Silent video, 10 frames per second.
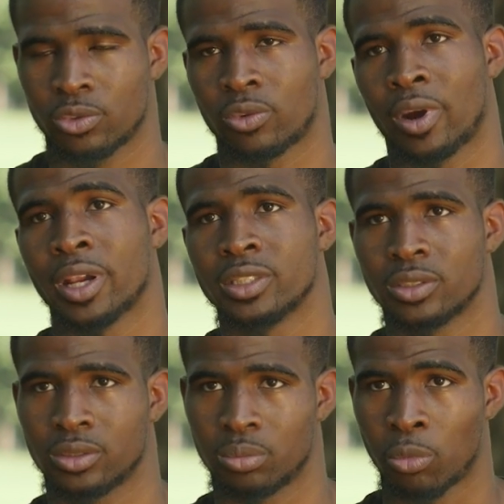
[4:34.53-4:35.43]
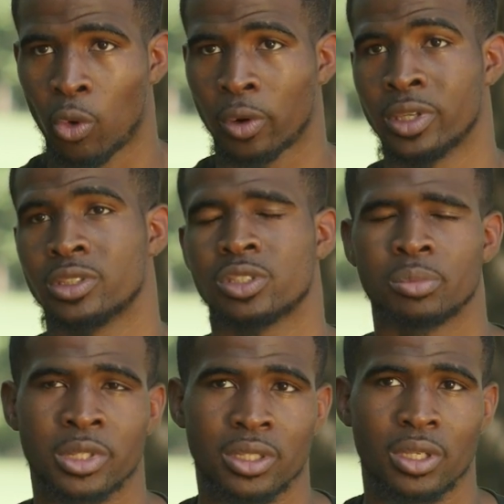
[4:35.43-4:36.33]
Christ more into
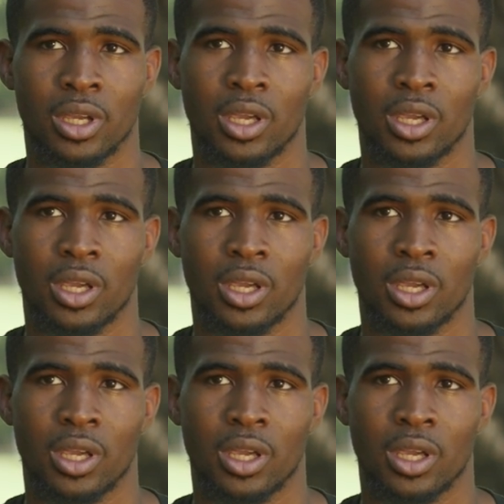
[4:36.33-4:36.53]
me.